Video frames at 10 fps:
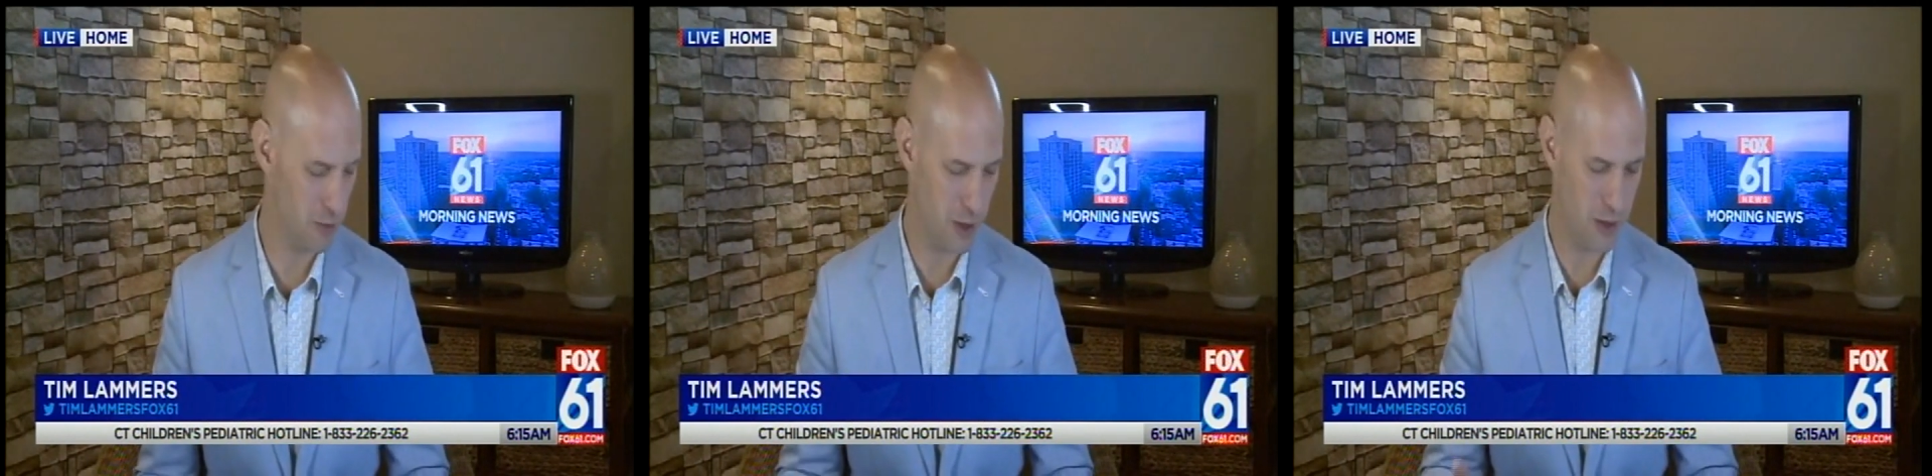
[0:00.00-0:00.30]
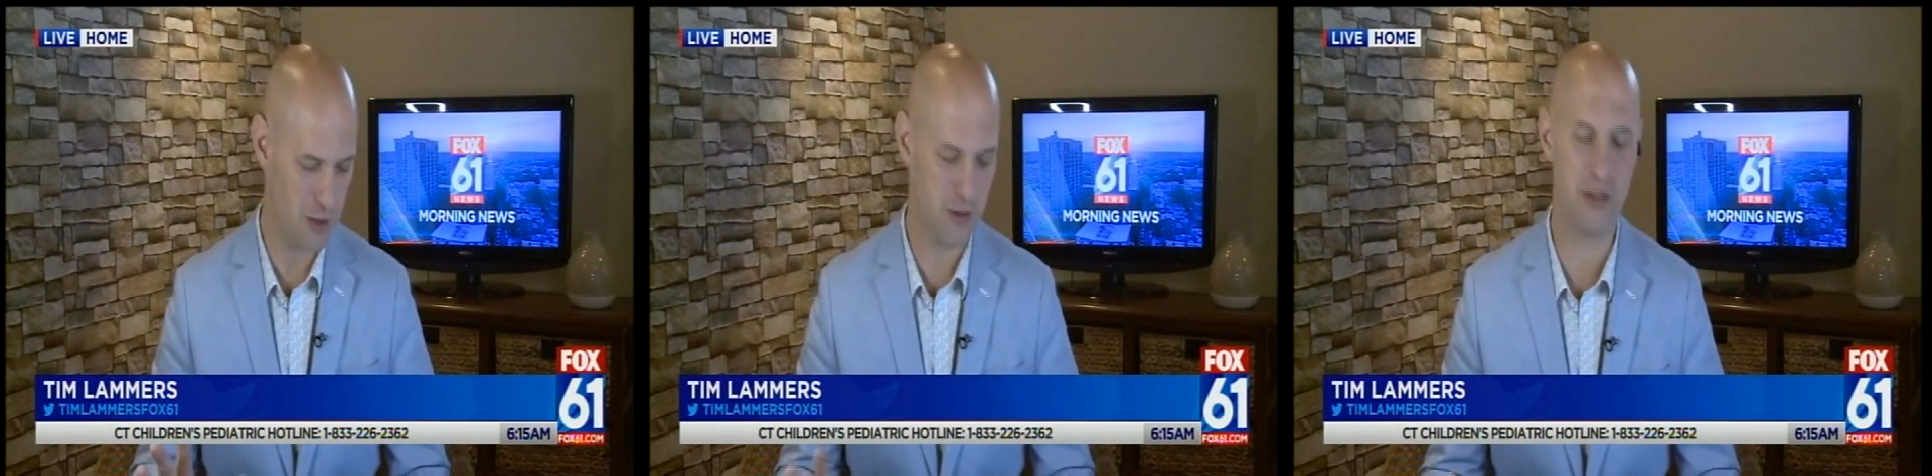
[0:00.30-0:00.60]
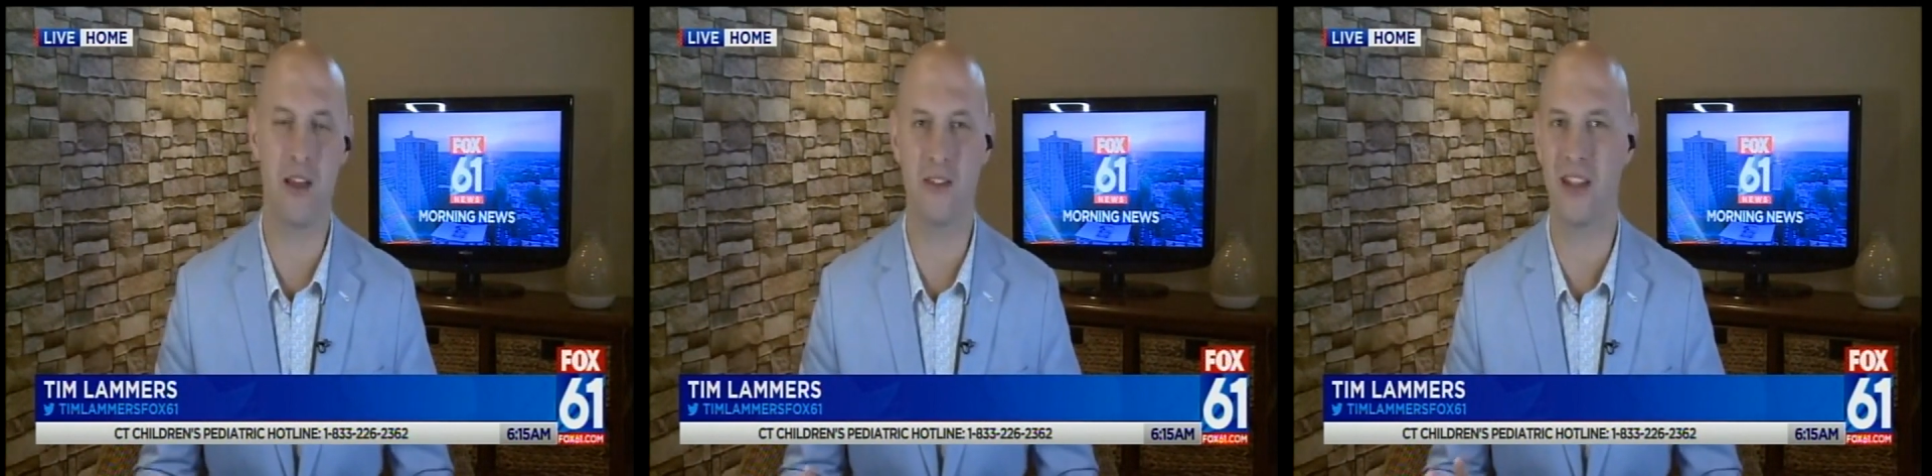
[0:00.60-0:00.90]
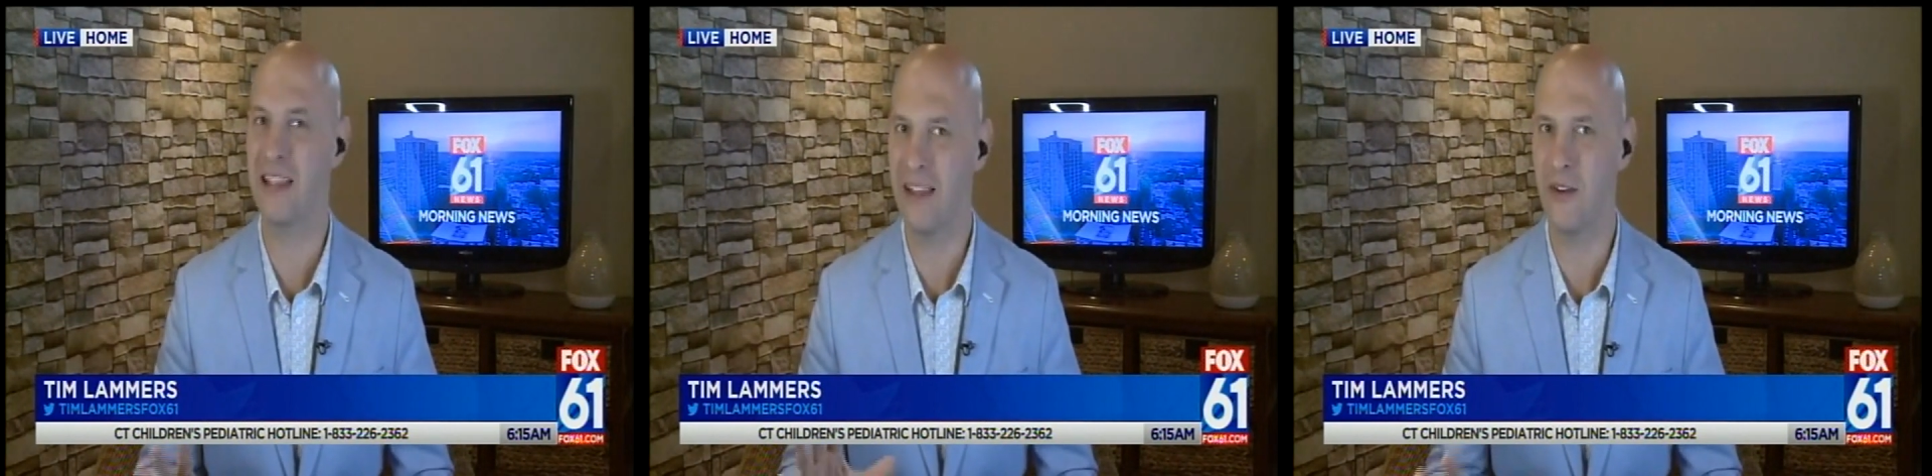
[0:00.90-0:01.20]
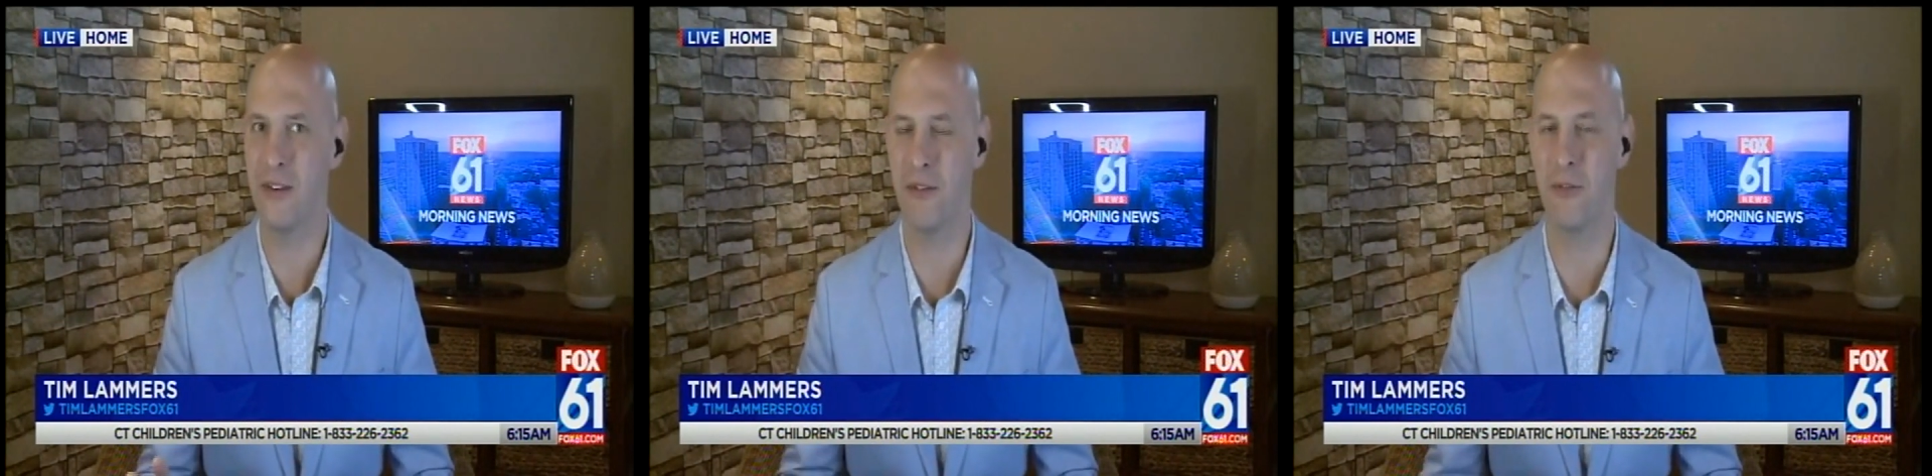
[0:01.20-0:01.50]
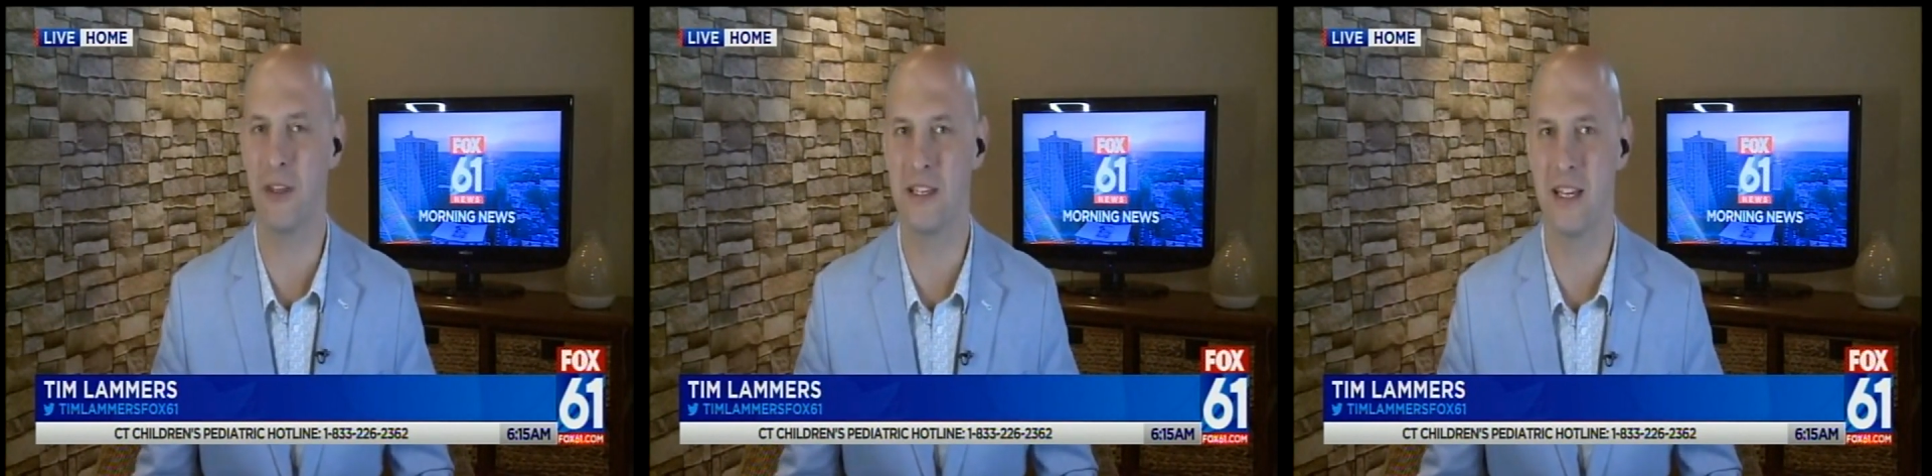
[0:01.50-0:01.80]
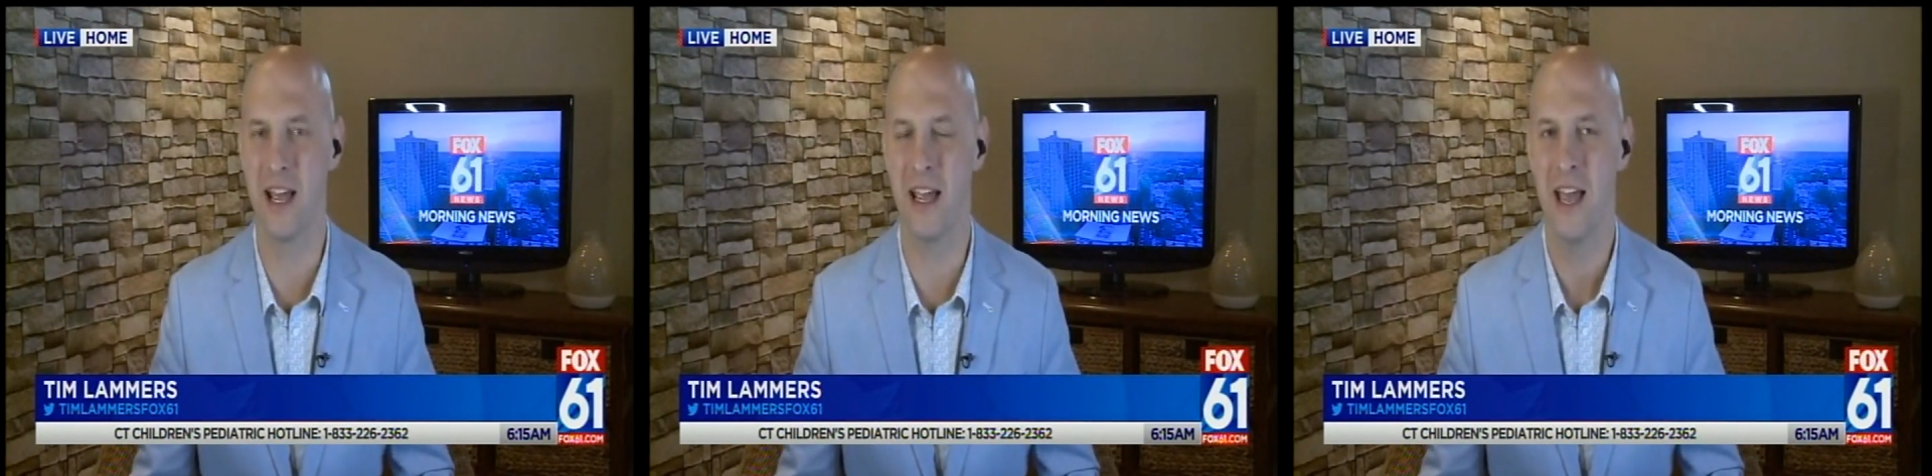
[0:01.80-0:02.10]
We're going to do things a little differently
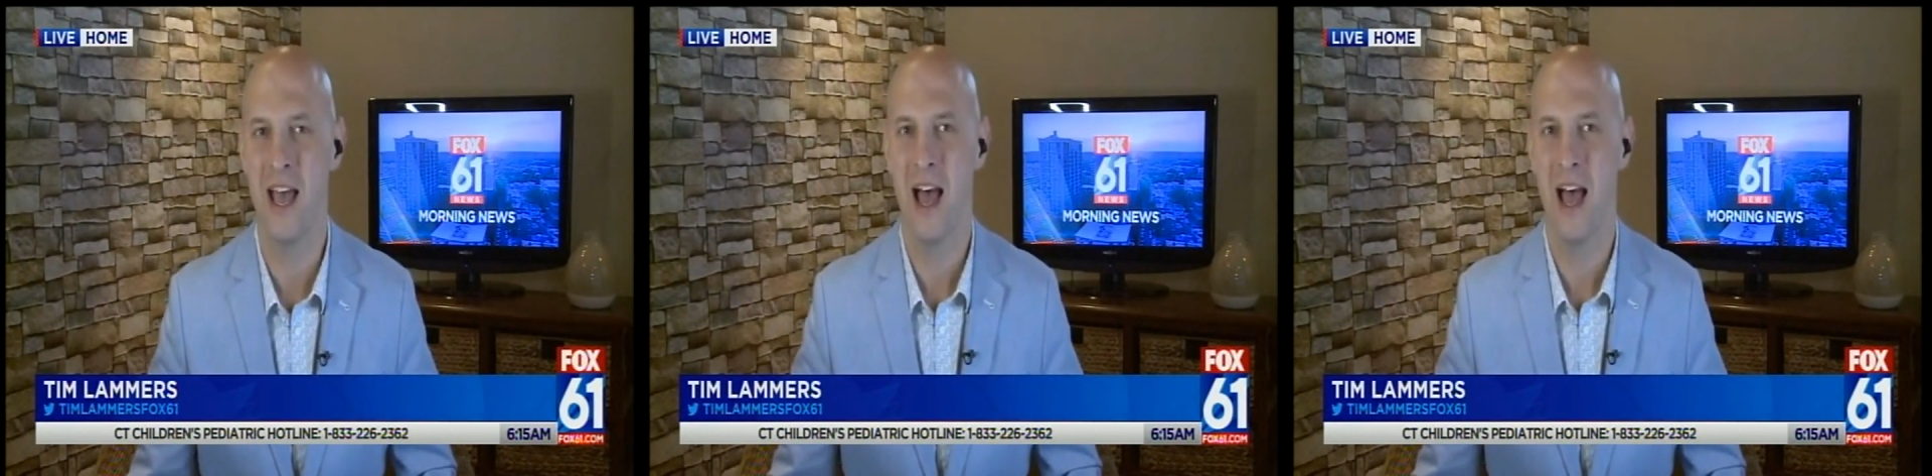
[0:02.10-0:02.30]
today.